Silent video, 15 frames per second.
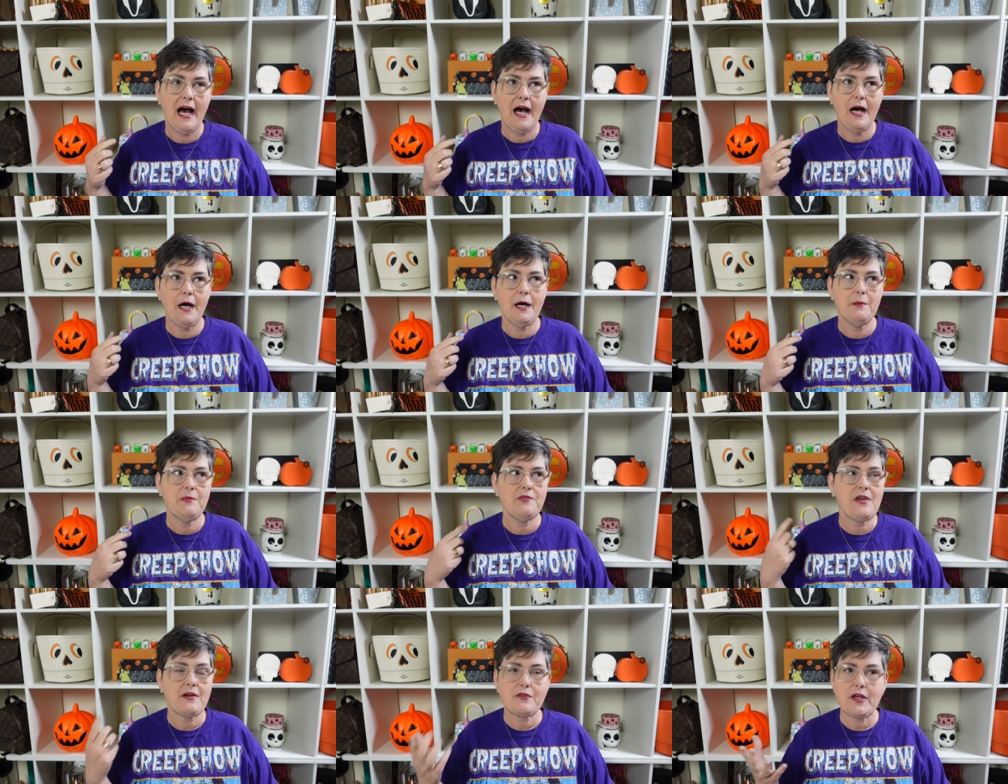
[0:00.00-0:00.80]

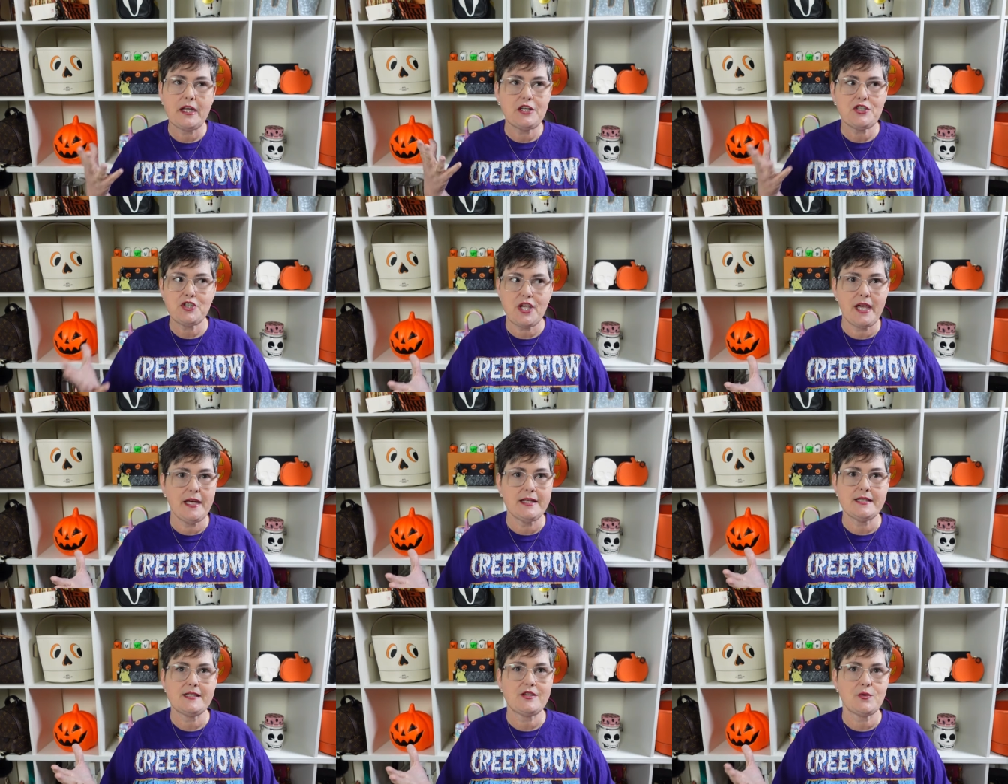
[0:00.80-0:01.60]
If you ever get a
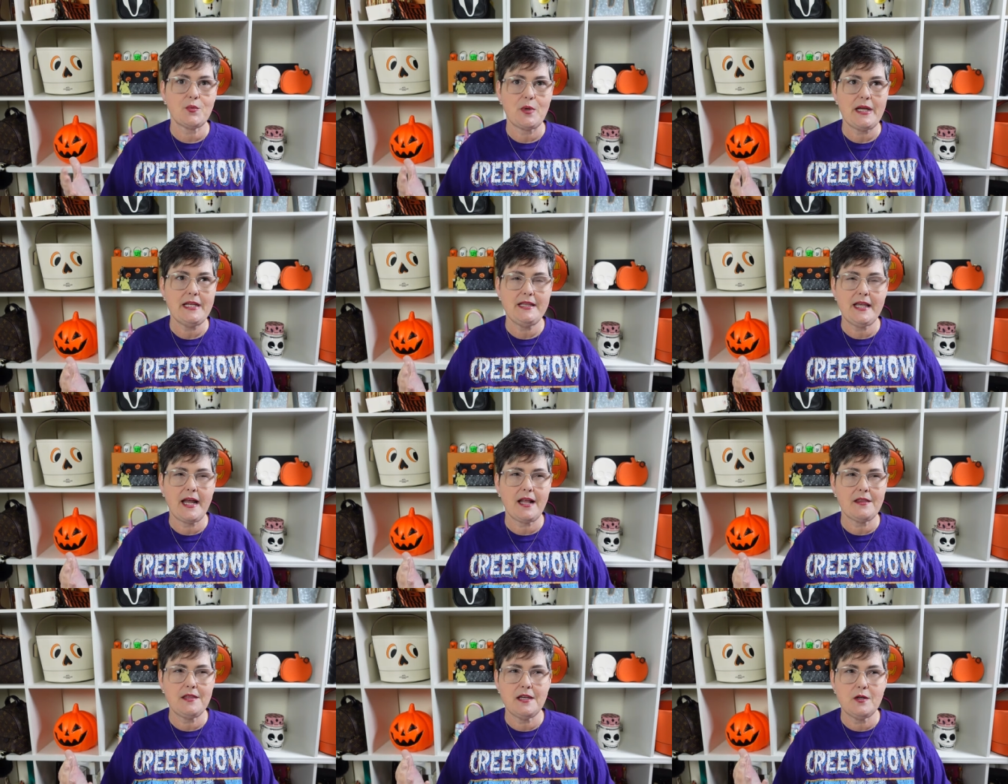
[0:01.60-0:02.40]
chance to read
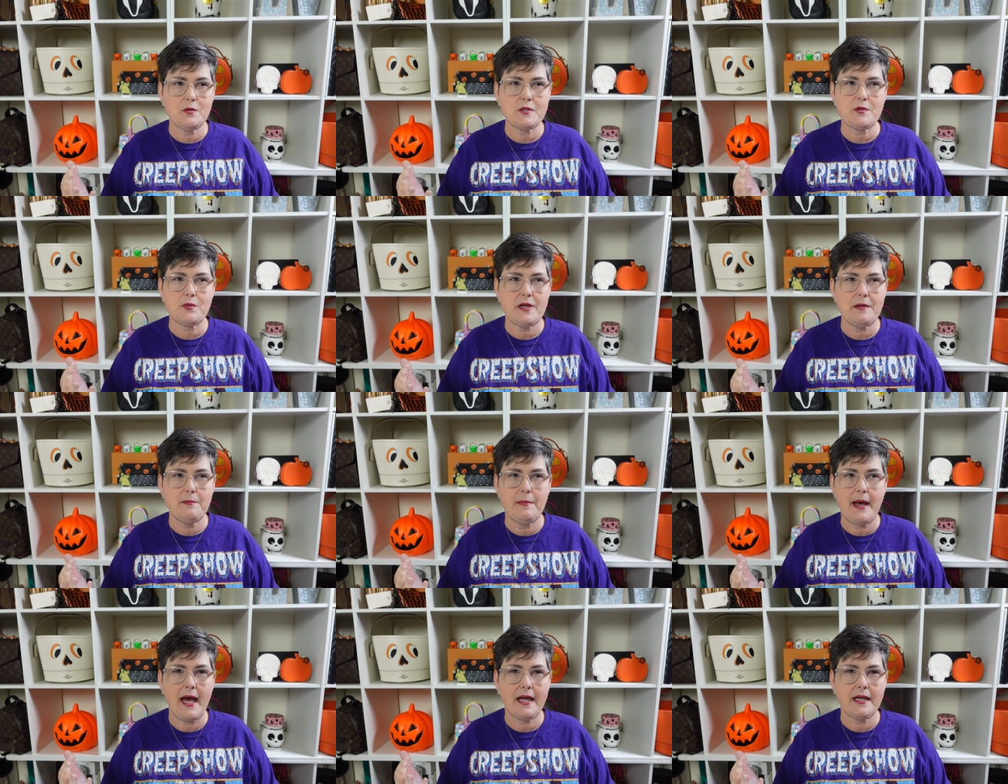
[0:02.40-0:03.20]
that, I think it was
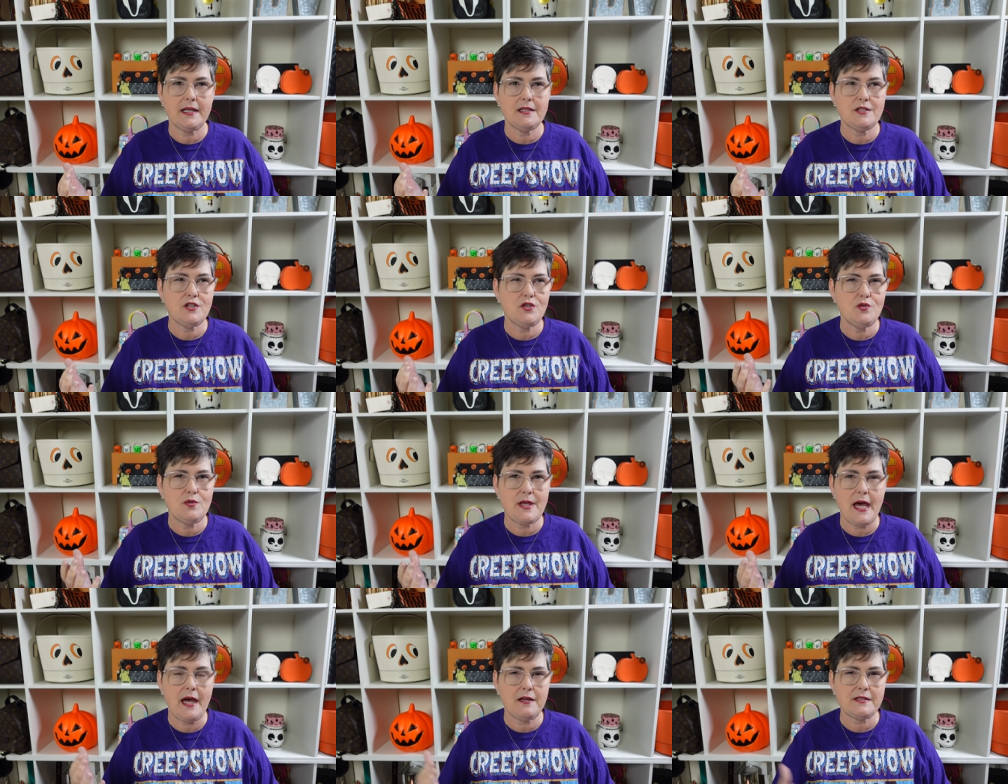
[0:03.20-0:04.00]
written back in
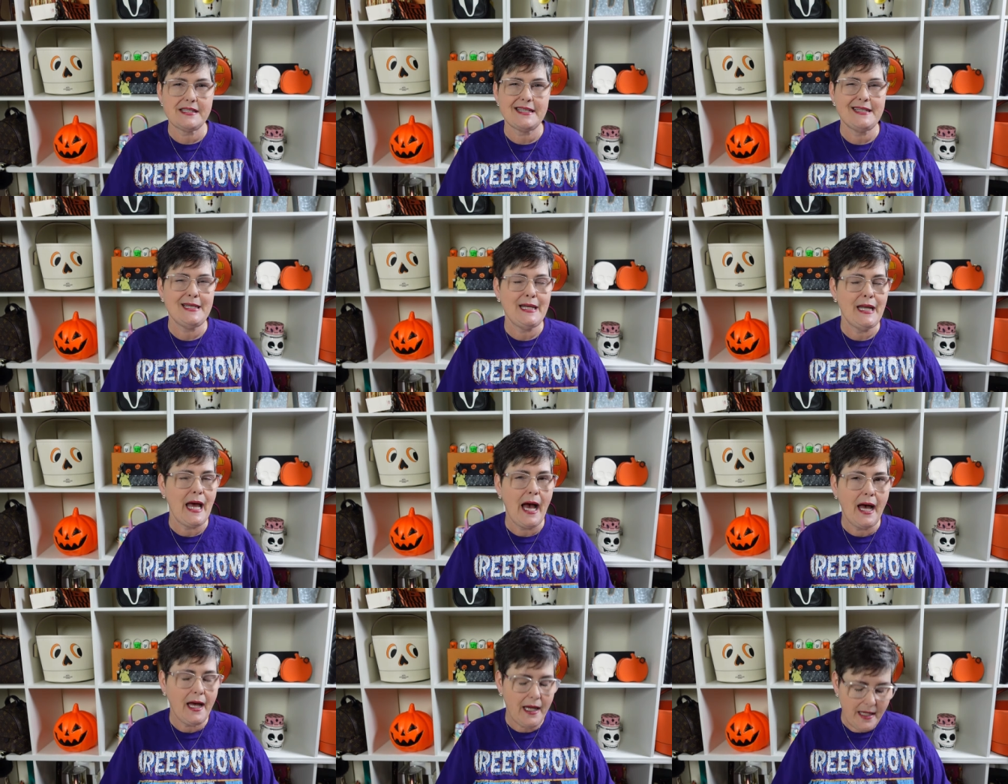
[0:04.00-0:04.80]

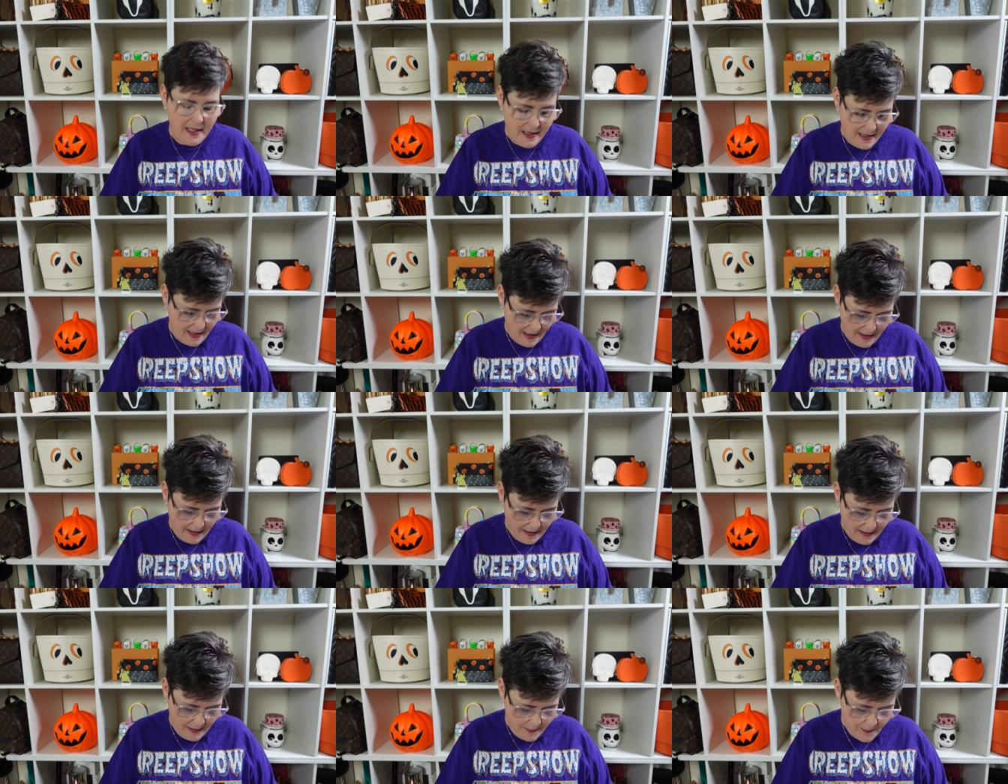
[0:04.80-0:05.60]
2009.
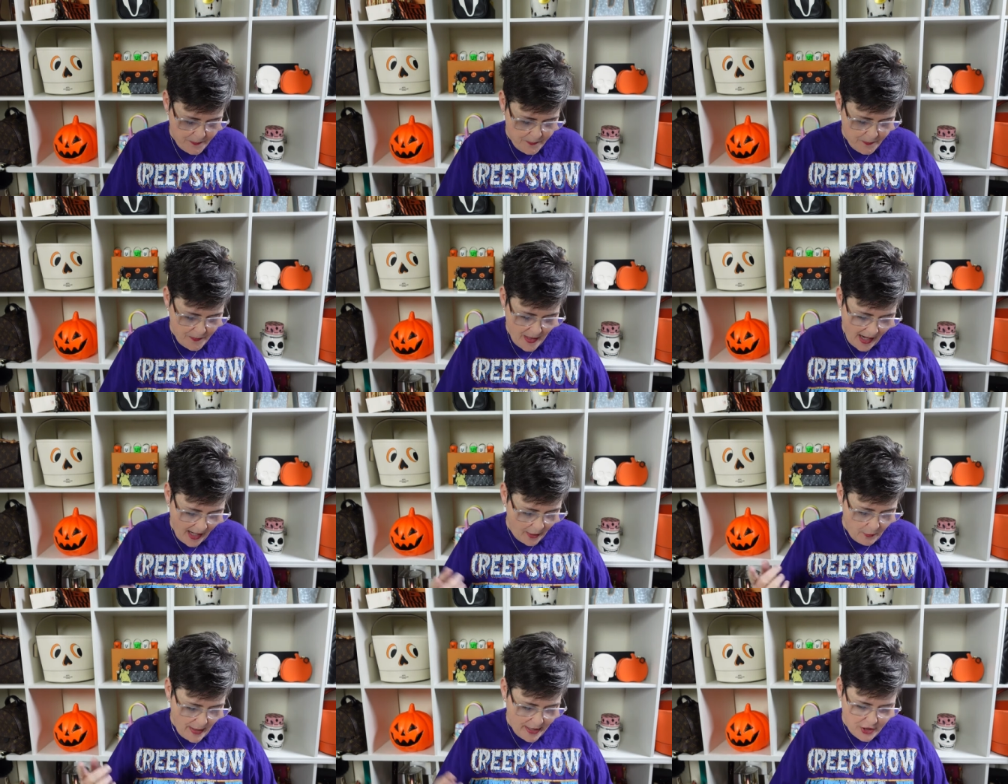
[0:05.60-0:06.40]

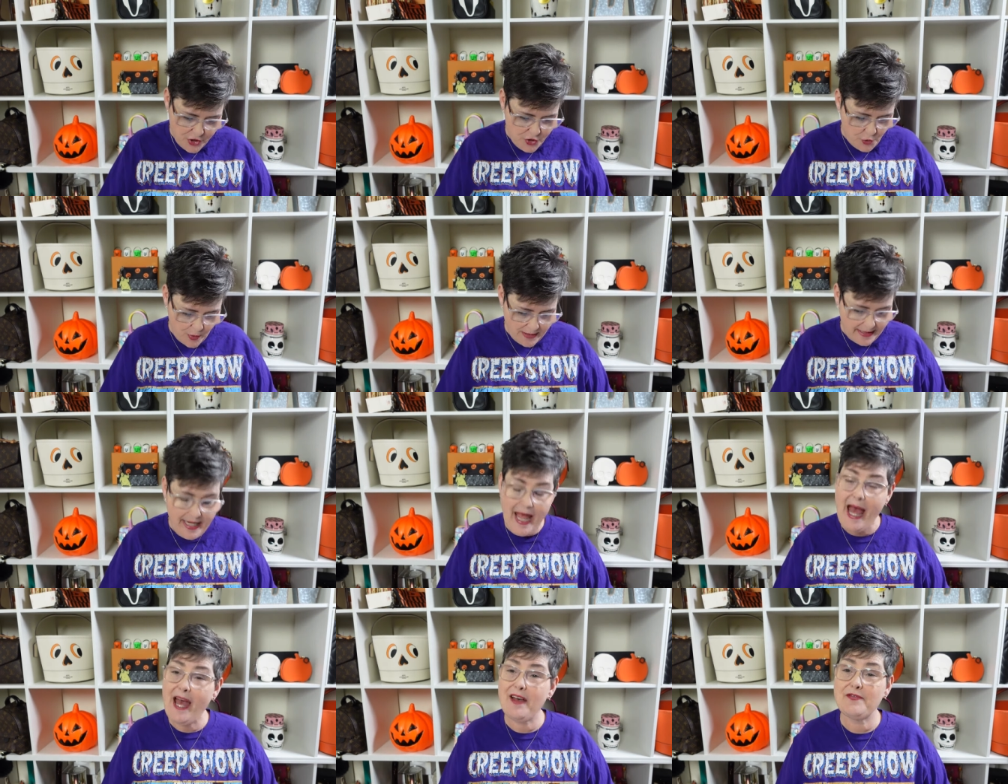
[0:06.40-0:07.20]
I read it
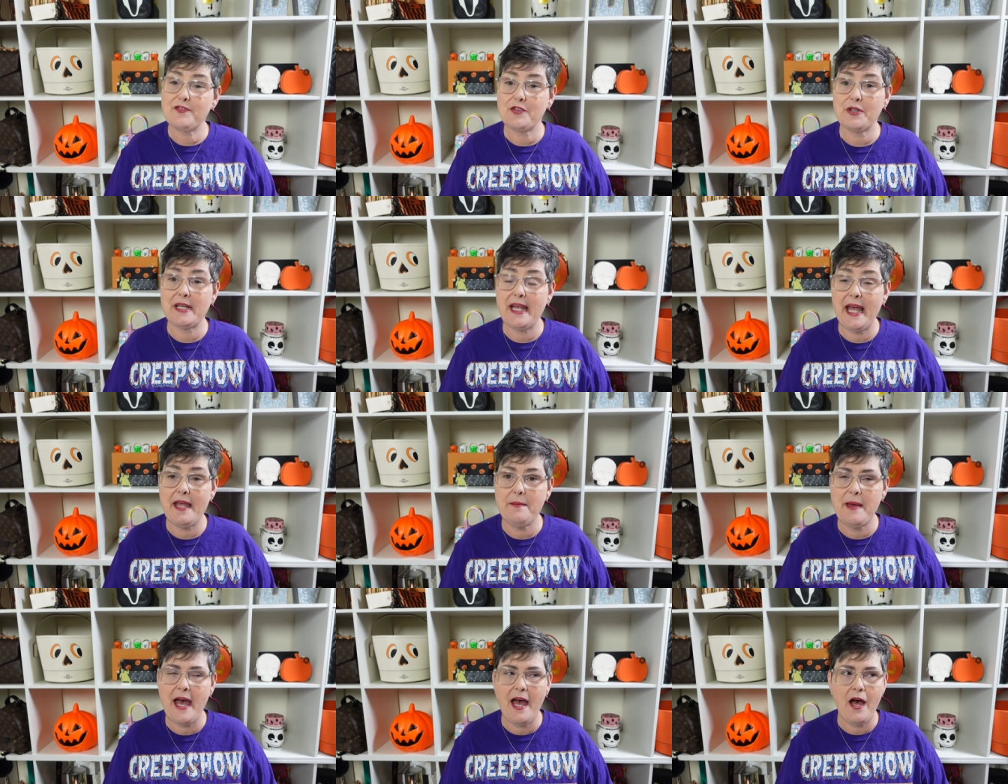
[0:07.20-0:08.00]
shortly after it
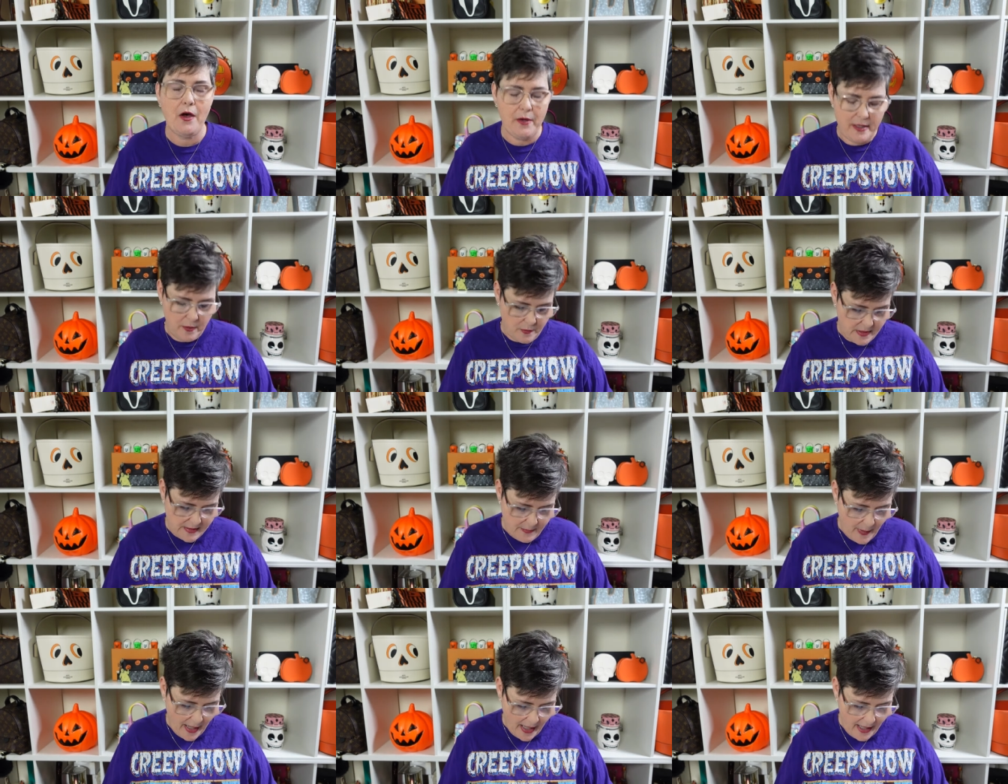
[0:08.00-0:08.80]
came out. It was
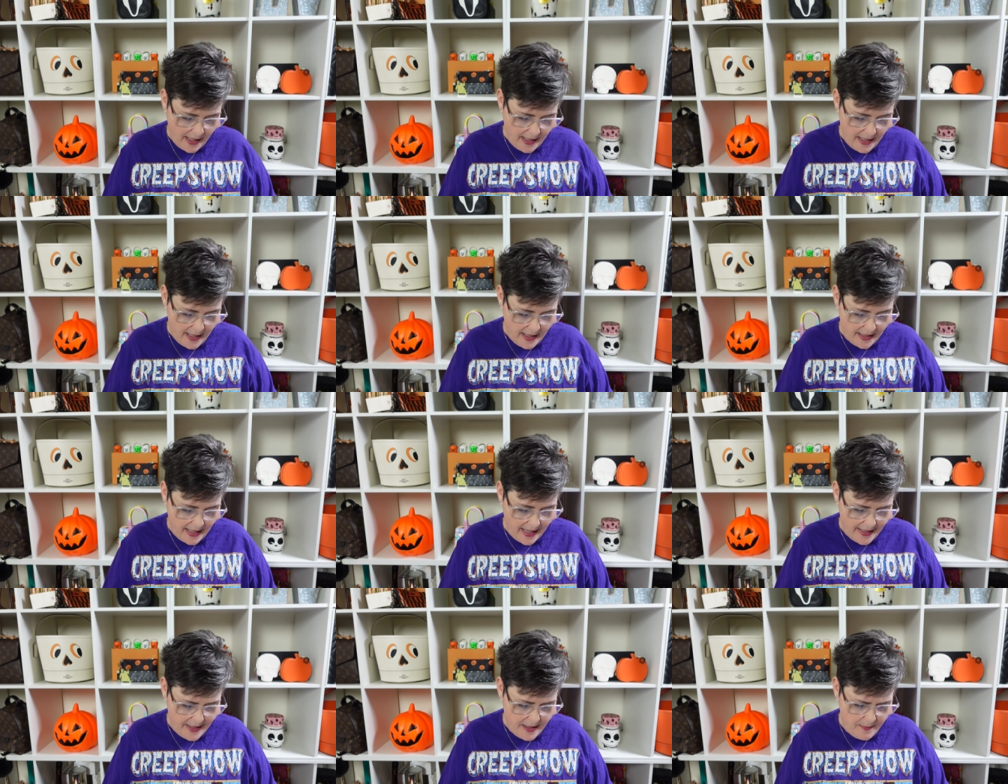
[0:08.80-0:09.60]
by a
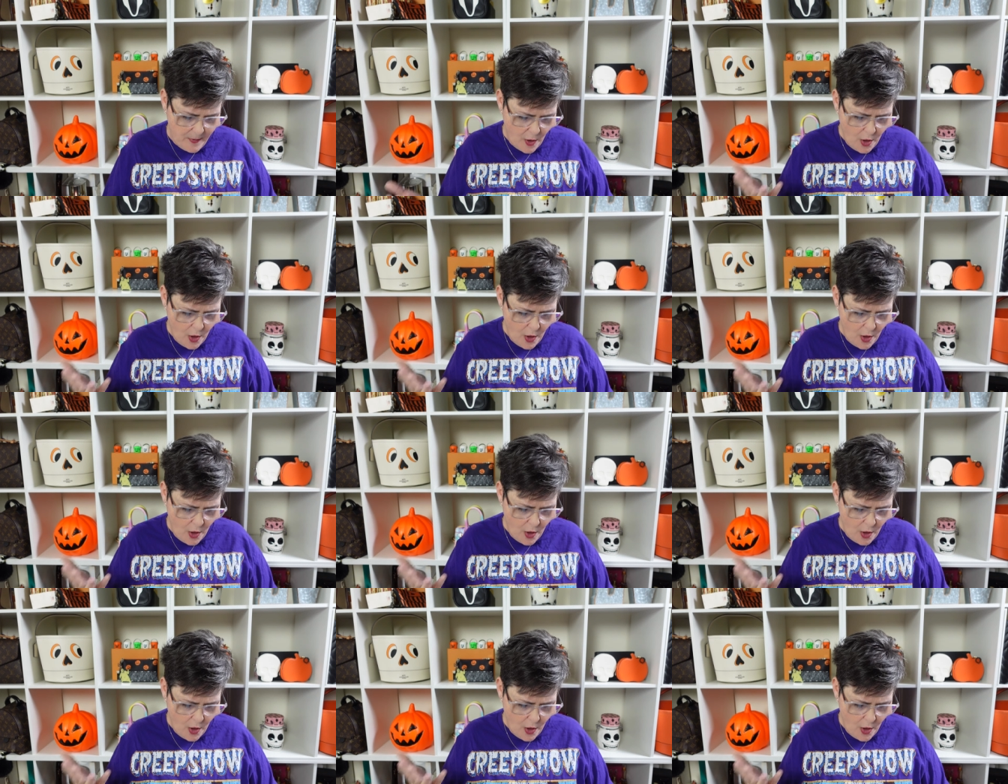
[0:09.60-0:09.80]
guy named